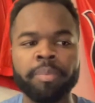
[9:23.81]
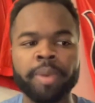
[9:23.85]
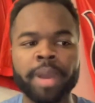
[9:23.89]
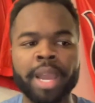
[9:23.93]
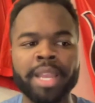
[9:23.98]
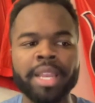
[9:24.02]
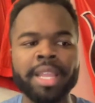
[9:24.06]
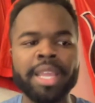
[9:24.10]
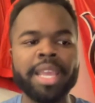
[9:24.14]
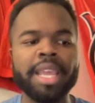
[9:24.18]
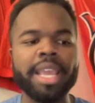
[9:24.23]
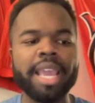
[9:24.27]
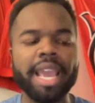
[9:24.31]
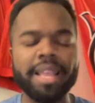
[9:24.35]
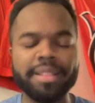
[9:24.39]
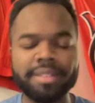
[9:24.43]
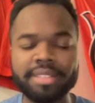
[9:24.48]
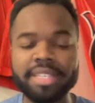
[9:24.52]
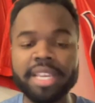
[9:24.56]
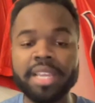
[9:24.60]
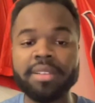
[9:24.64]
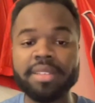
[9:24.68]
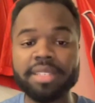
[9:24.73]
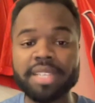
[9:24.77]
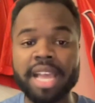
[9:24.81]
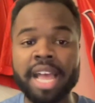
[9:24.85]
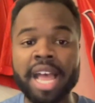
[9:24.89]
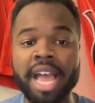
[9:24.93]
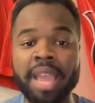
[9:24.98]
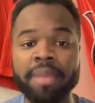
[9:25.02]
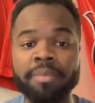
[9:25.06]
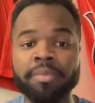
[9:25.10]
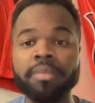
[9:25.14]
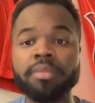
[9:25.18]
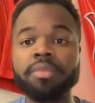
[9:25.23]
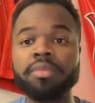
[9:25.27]
But at the same
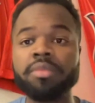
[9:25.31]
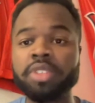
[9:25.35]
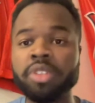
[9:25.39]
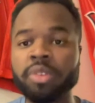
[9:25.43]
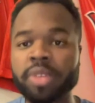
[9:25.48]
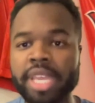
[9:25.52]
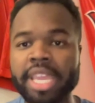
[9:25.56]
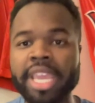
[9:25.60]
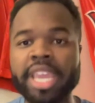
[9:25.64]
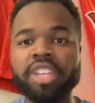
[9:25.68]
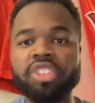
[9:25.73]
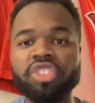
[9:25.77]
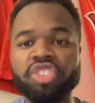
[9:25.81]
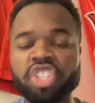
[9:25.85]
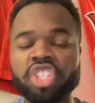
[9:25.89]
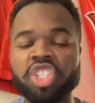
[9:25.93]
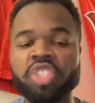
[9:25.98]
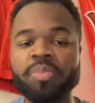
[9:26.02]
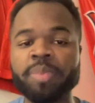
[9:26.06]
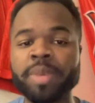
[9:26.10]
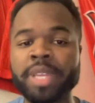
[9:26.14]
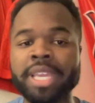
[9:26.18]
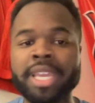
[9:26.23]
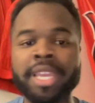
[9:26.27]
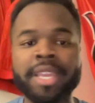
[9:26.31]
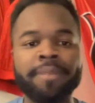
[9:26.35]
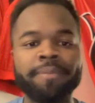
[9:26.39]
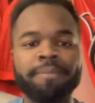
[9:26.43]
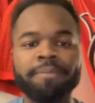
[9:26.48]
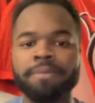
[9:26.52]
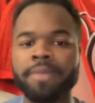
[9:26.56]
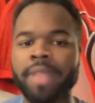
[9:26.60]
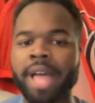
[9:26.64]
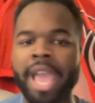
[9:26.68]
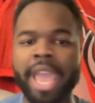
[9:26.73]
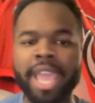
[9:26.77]
time, you can't just be
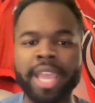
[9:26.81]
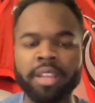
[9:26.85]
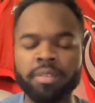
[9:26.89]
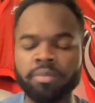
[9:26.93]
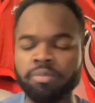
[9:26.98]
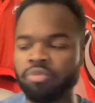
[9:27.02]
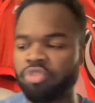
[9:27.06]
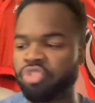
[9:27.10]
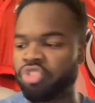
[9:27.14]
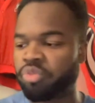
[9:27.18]
like